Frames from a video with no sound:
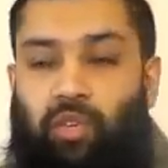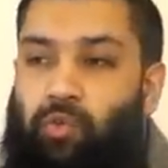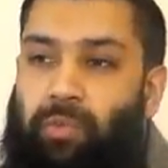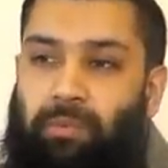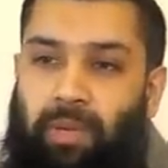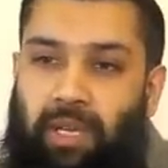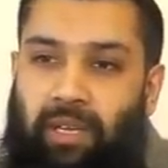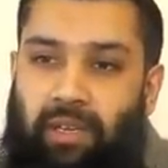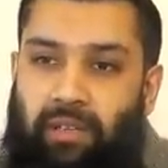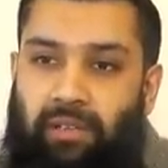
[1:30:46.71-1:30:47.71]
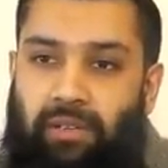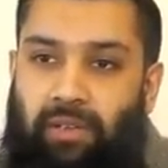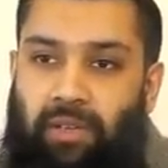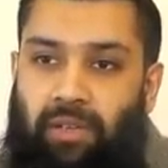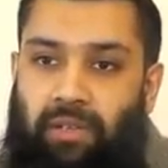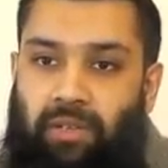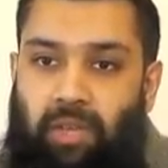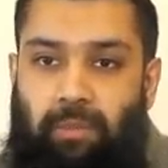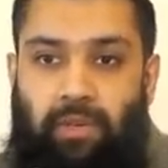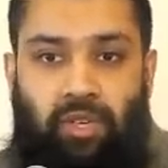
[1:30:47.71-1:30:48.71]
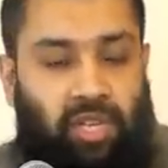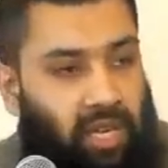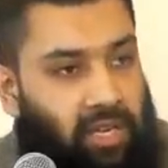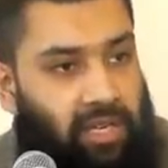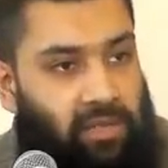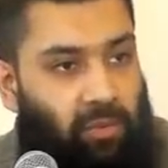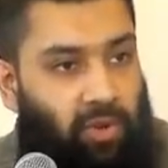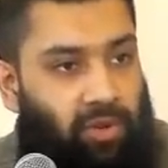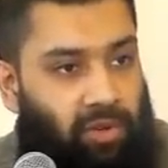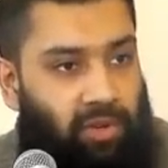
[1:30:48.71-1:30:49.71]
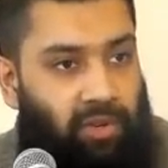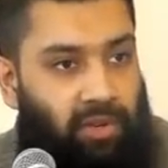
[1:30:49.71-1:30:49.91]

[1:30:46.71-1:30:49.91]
to a human being. Someone who's Shakir is what?